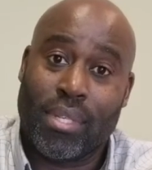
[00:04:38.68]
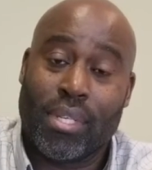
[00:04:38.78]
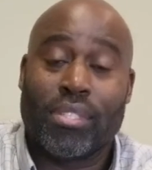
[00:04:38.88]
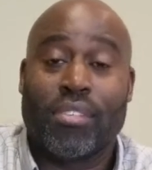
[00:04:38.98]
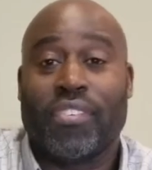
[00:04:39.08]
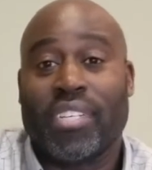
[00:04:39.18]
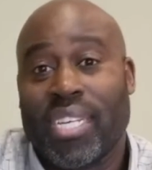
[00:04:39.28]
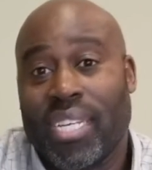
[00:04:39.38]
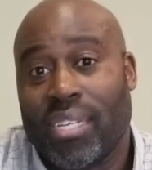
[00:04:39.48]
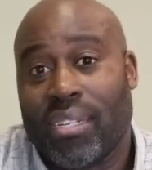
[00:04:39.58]
to
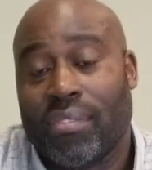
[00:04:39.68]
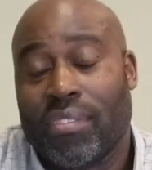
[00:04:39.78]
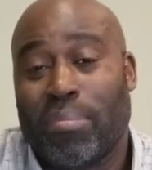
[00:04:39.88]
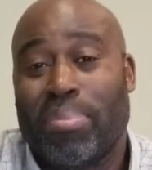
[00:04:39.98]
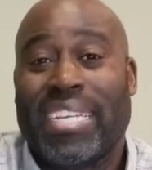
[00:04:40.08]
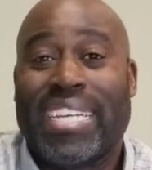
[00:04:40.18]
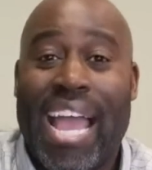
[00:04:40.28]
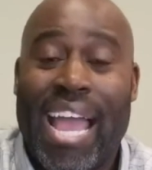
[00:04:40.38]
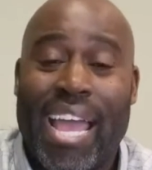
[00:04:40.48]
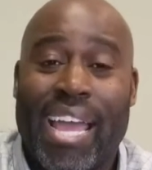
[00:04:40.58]
forgive, to be
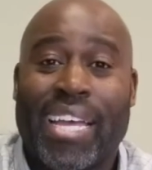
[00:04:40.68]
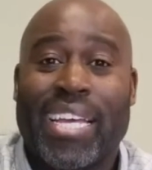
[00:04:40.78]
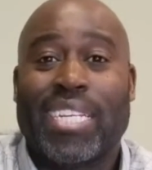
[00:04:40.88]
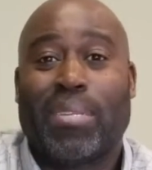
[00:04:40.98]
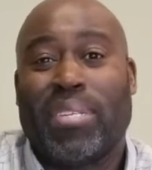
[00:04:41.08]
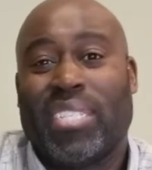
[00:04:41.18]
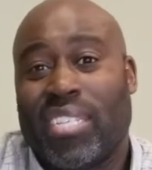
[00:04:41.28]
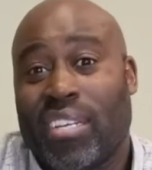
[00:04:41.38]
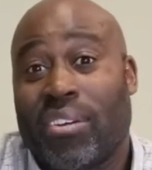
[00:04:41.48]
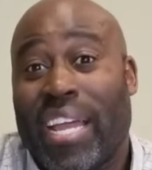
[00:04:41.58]
kind, to be
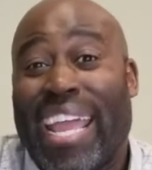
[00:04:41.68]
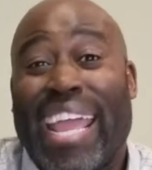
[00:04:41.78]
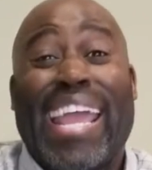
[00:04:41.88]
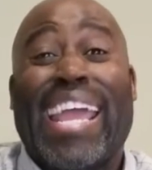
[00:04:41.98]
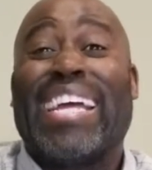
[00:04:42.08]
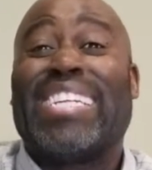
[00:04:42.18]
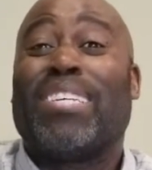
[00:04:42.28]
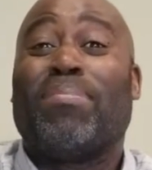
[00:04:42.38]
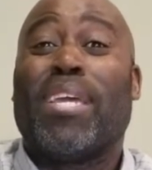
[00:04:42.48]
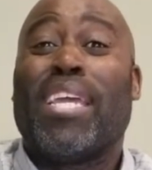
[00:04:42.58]
gentle, and to
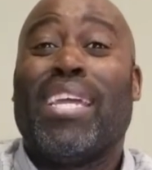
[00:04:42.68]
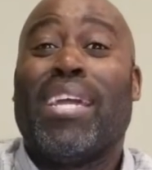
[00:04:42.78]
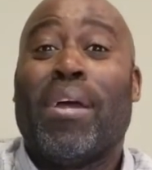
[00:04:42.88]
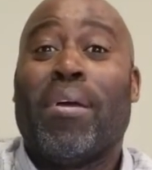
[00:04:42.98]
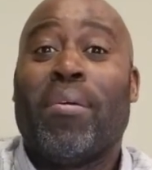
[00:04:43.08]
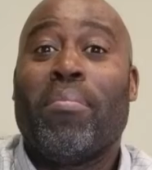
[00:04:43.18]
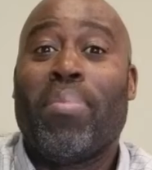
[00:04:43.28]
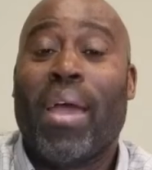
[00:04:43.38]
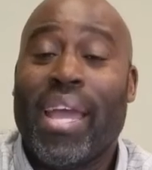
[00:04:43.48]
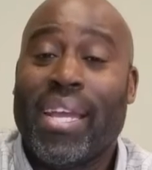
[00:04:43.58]
be
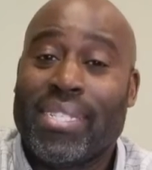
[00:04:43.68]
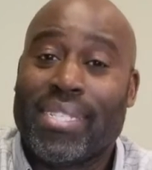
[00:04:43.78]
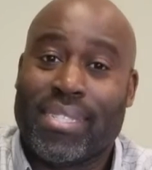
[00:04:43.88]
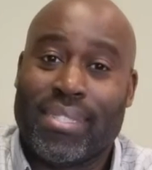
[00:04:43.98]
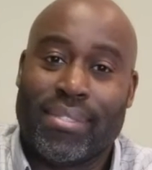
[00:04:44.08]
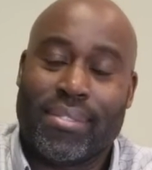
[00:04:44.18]
patient.